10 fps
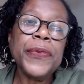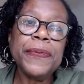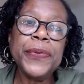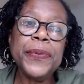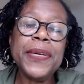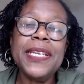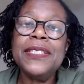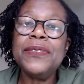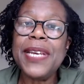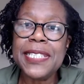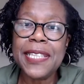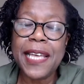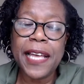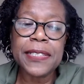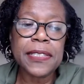you can address
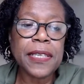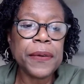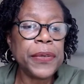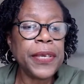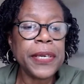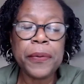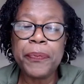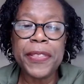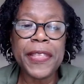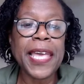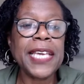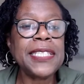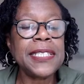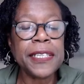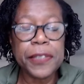that. So it could be the
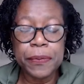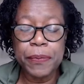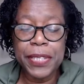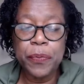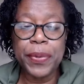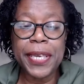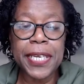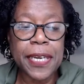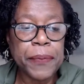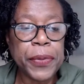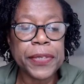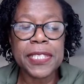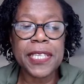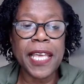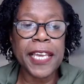case that when you bring it up, you
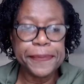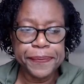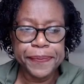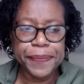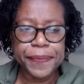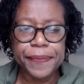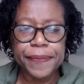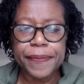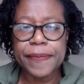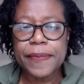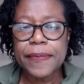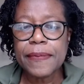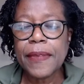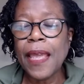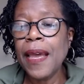could say,
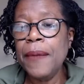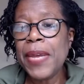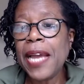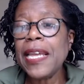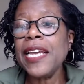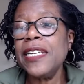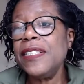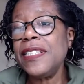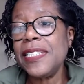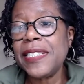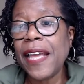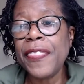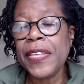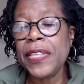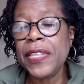I can
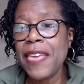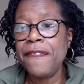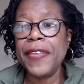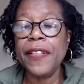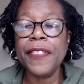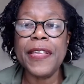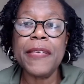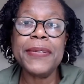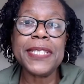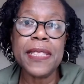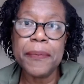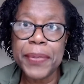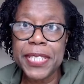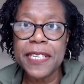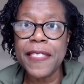understand that you may feel that there isn't the
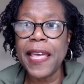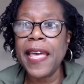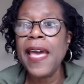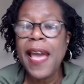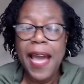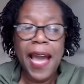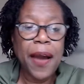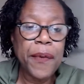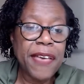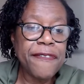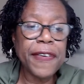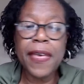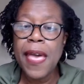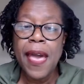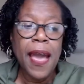budget there.
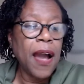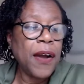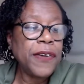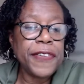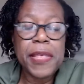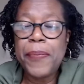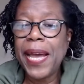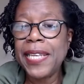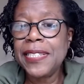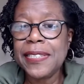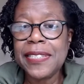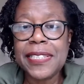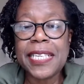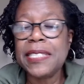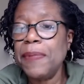However, over the past
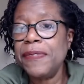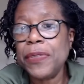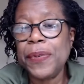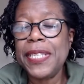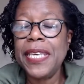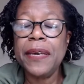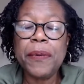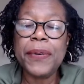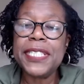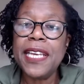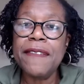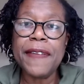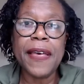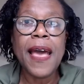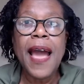6 months or a year or
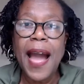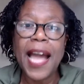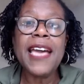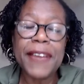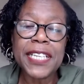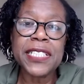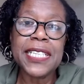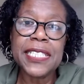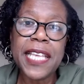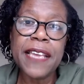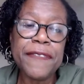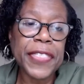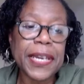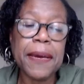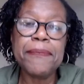whatever, I have actually saved
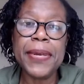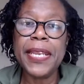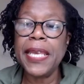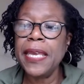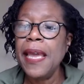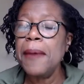the company